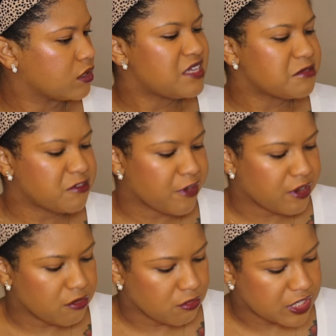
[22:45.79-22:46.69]
Seems
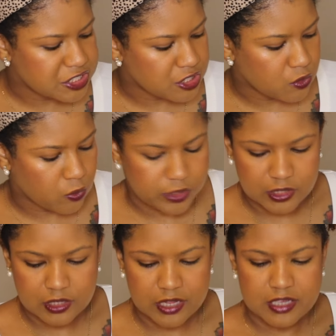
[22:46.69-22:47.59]
very rich and
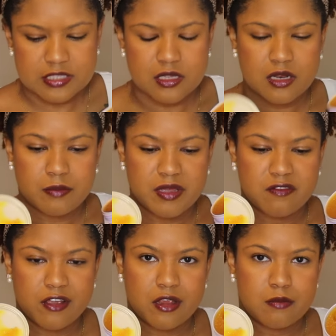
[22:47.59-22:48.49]
oily, like it's gonna be
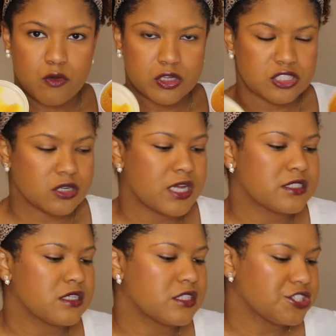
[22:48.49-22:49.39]
very
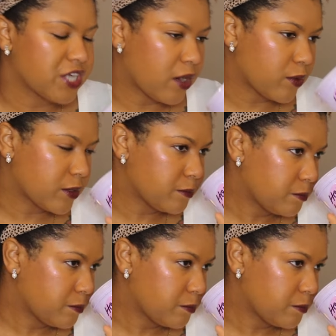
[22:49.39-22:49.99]
moisturizing in the shower.